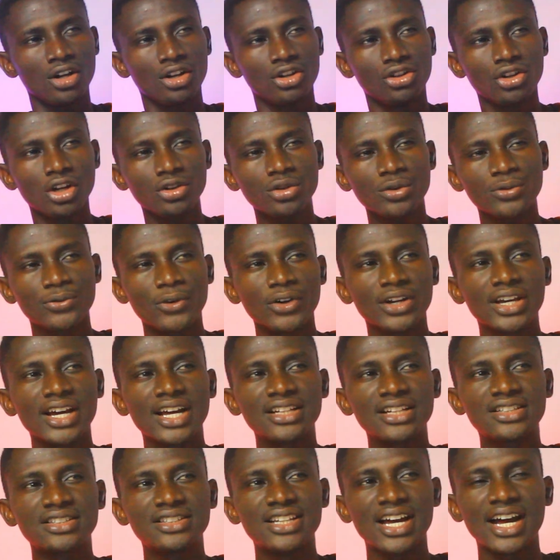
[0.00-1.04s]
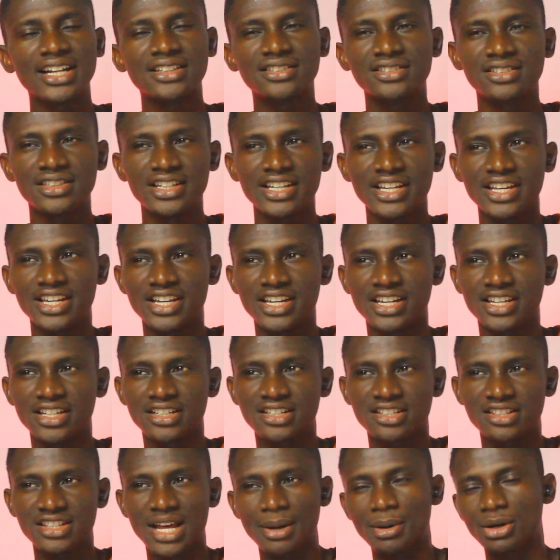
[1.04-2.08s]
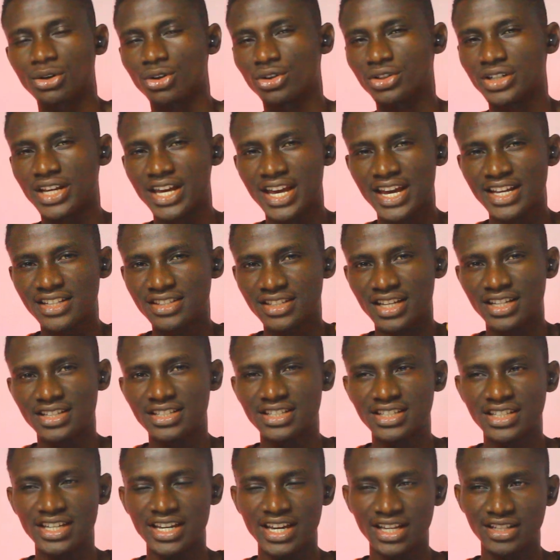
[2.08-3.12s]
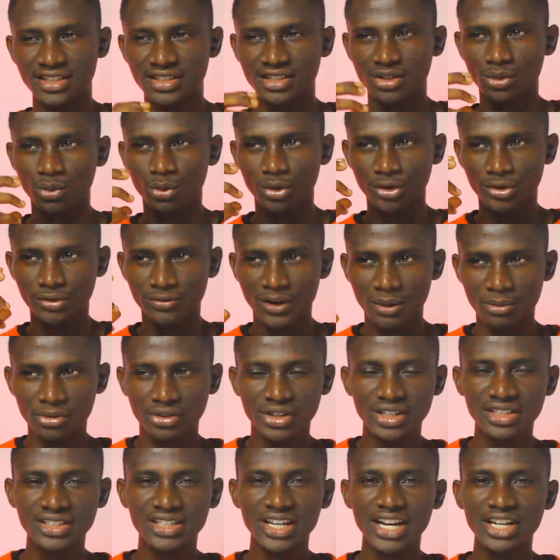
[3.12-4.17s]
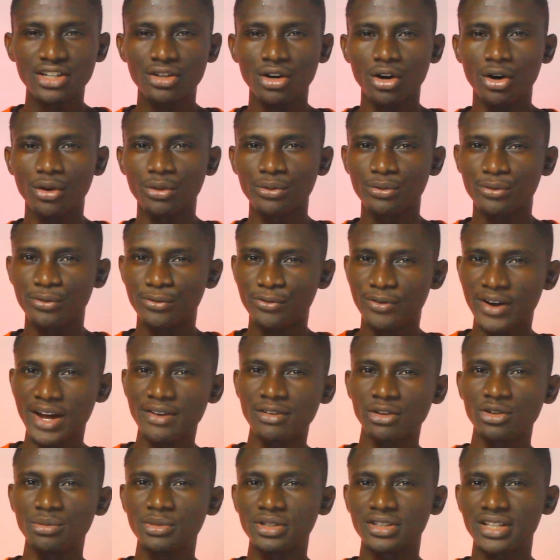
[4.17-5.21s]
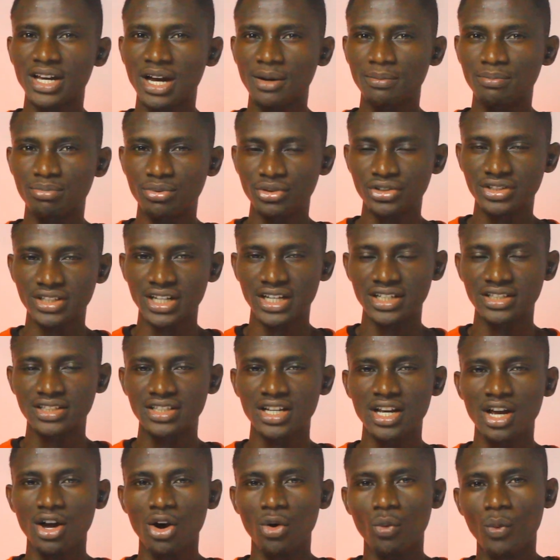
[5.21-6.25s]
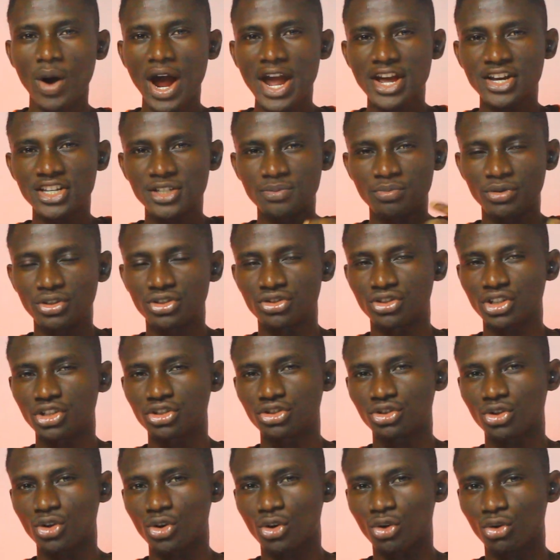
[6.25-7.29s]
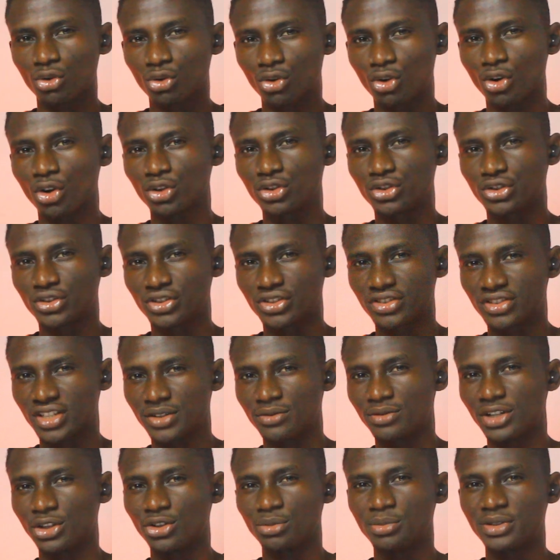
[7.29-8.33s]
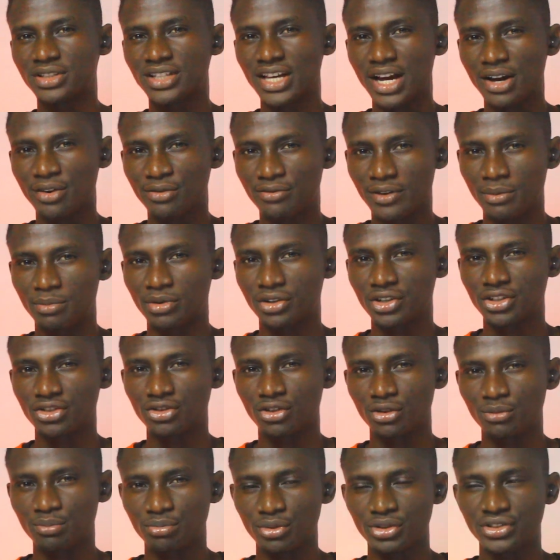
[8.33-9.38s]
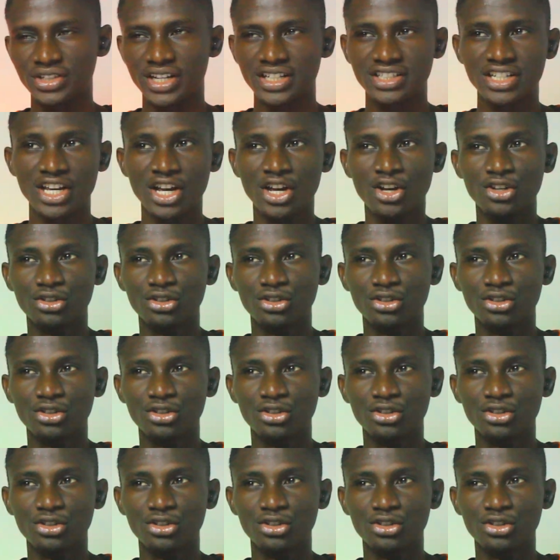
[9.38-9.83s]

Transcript: Not to forget that the Snapdragon eight eighty-eight was fabricated on five nanometer process, while its processor got seven nanometer fabrication process.